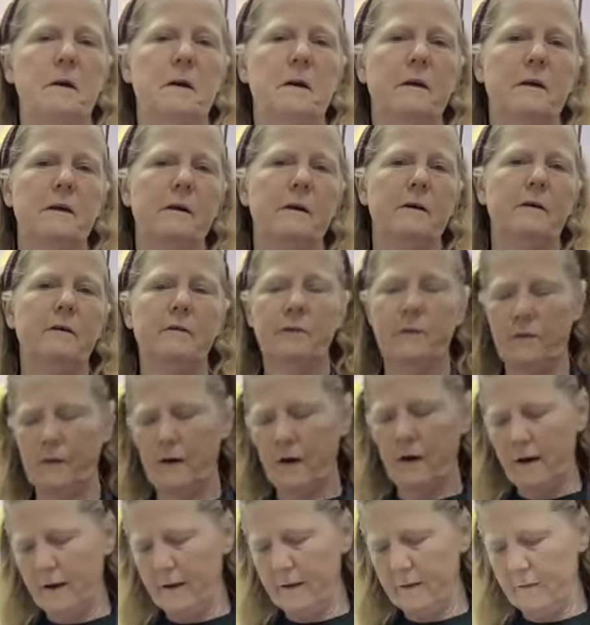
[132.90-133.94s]
I don't know,
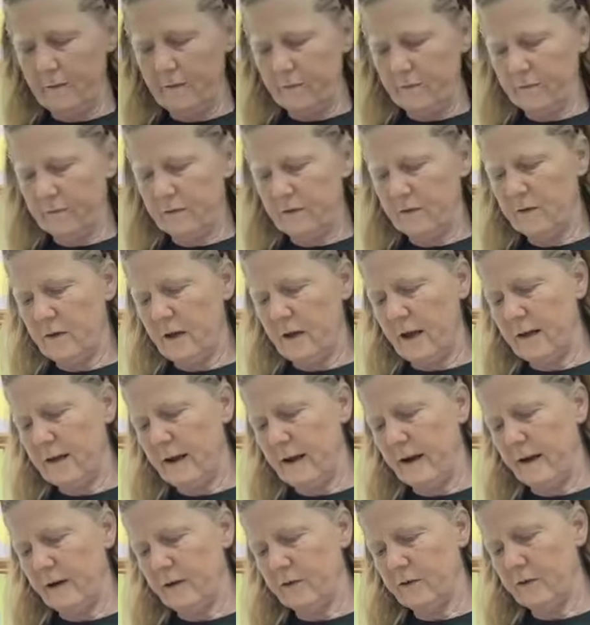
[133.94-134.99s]
5 to 10
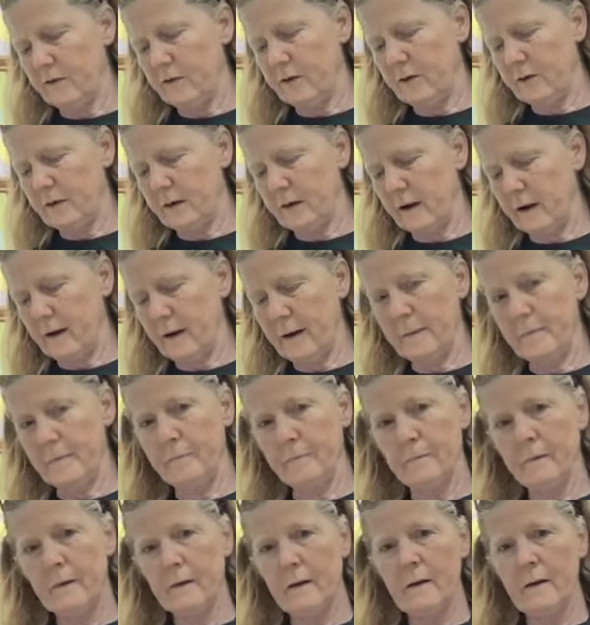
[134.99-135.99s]
hairs at a time.